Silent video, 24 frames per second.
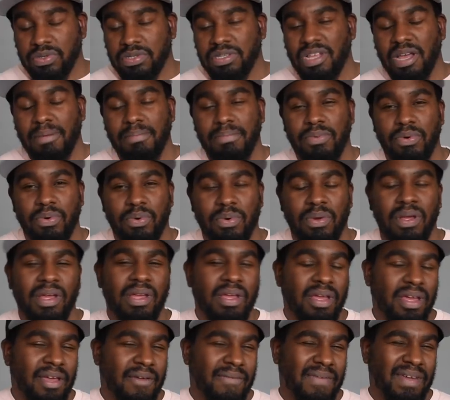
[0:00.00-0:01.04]
was tumble.
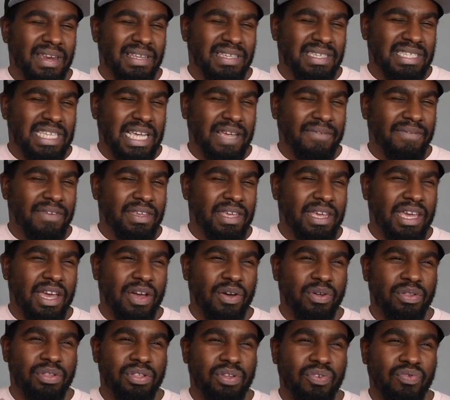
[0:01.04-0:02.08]
I think that's the same thing you get
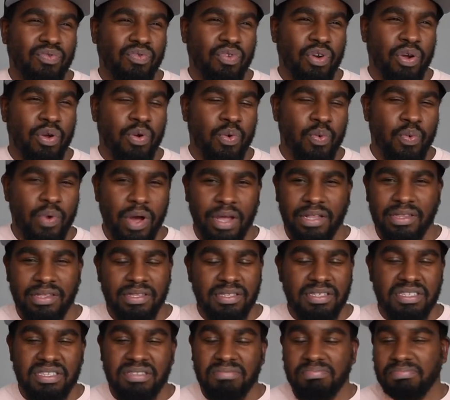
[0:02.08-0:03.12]
on the Royal
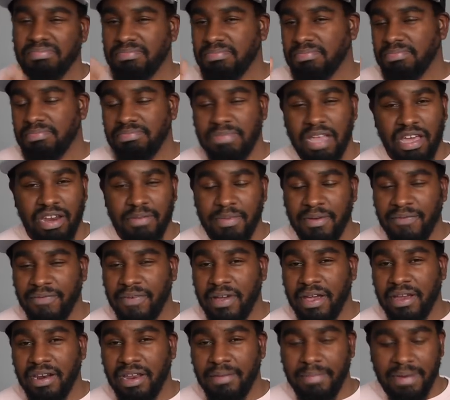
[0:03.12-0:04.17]
ones. That would have been
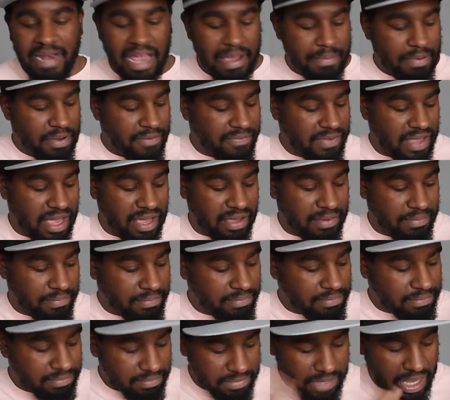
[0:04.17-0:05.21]
fine. I'd have been happy with that.
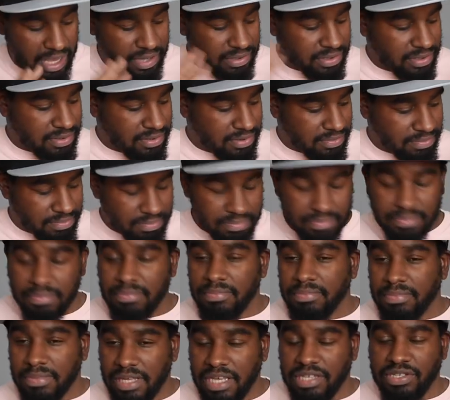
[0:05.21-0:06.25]
Like, just,
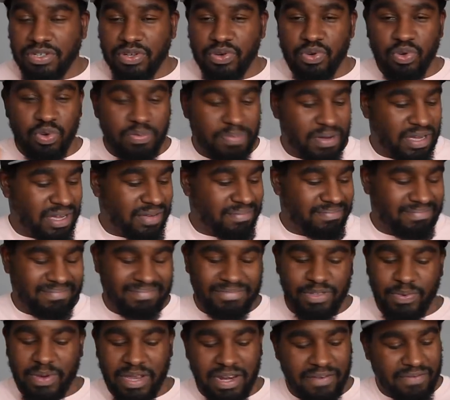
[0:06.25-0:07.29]
that's cool, but
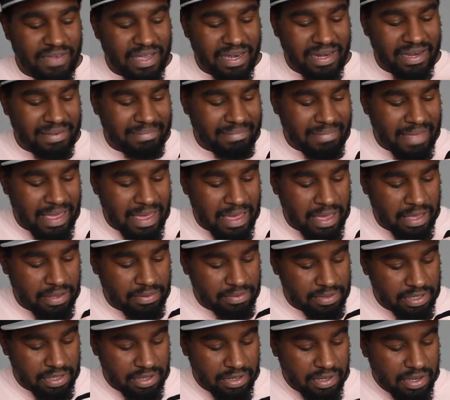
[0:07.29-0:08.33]
the way they've done it, yeah,
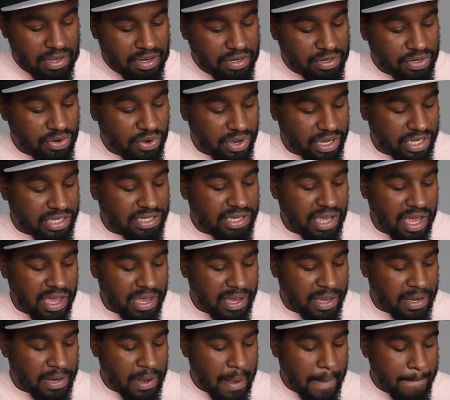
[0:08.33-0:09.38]
I'm not
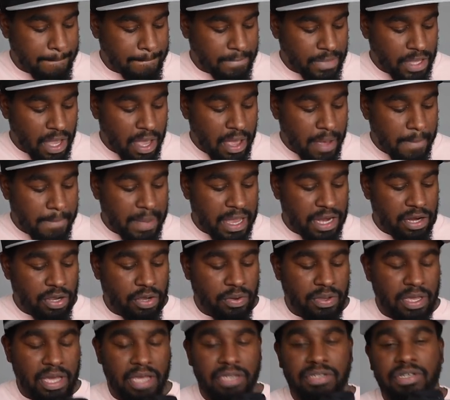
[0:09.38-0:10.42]
excited. But
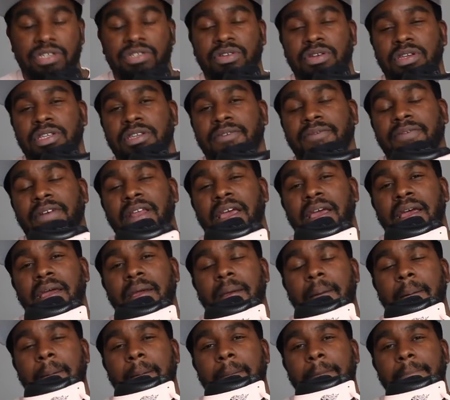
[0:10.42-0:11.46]
anywho, yeah, so it's got this
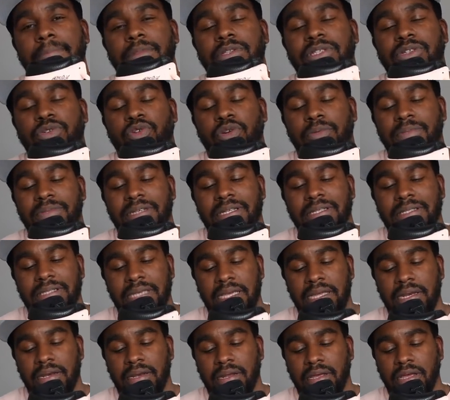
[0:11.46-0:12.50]
flat it's crimson
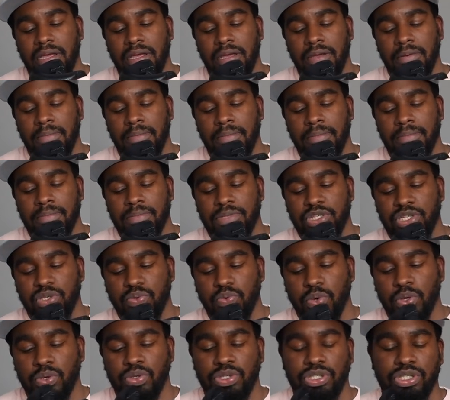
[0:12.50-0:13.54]
tint um,
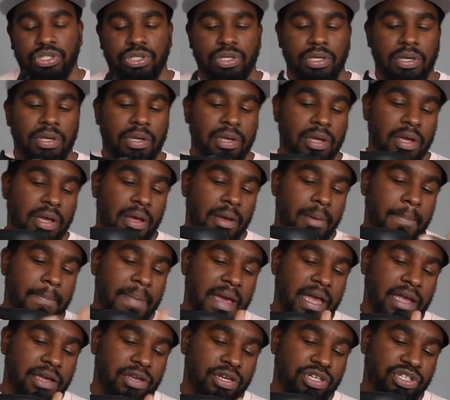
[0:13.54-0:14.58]
swoosh.
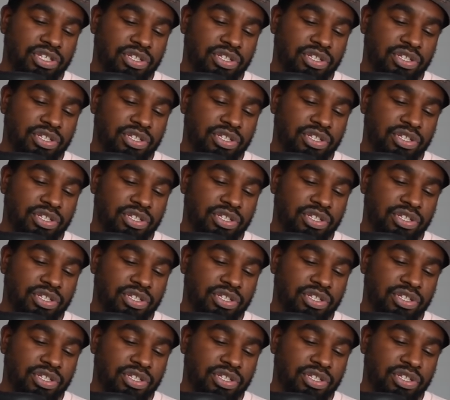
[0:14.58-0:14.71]
Back of the